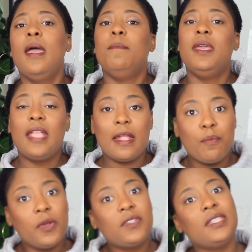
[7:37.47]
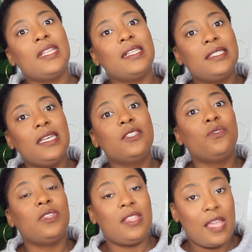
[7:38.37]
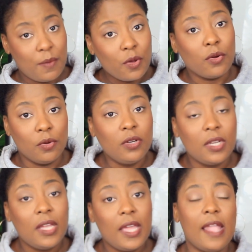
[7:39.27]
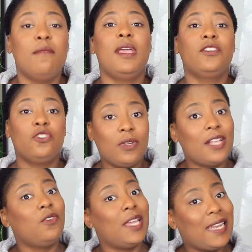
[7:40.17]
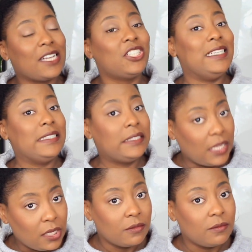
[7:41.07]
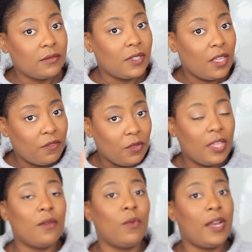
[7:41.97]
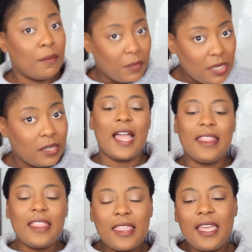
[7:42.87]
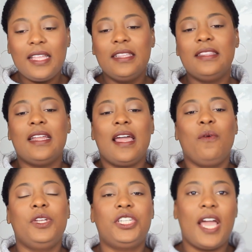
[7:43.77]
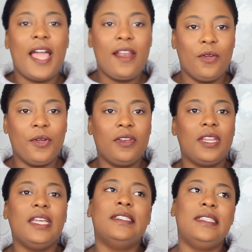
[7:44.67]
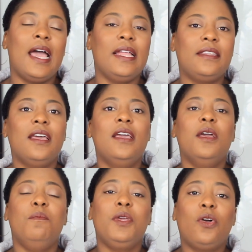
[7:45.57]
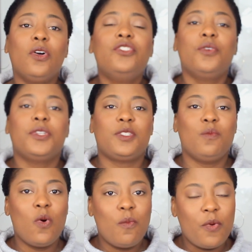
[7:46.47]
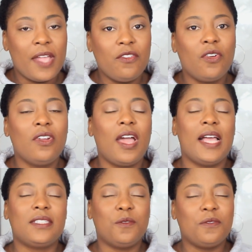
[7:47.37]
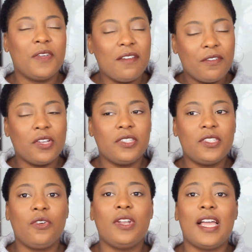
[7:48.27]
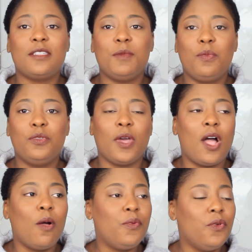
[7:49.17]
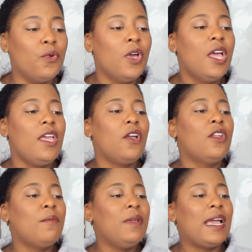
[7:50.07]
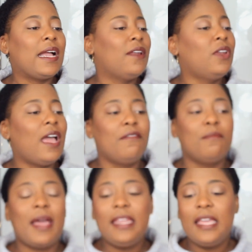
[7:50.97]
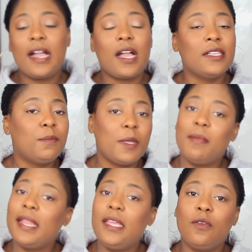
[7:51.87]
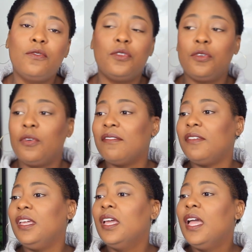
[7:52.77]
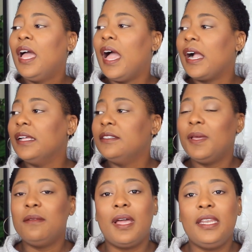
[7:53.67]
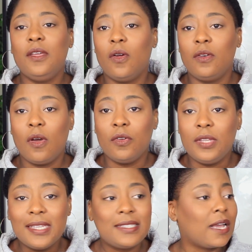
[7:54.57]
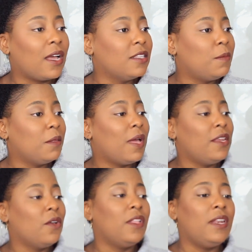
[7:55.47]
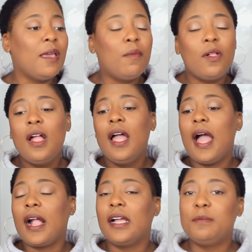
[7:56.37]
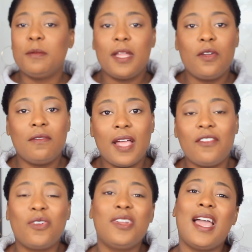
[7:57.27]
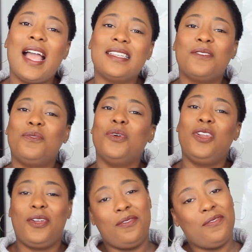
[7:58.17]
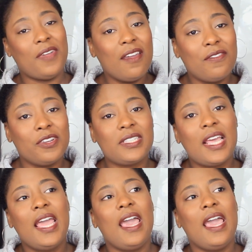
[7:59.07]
Be that person that sings for the neighborhood and make sure that you can actually sing, if you get what I mean. The other thing that I wish I learned is that because you're a small brand, you're going to ask for favors. You're going to ask people to help you. You're going to be like, I don't have money. I can't spend money on photography. I can't spend money on this. I can't spend money on the label. I can't spend money on that. You're going to ask for a lot of favors.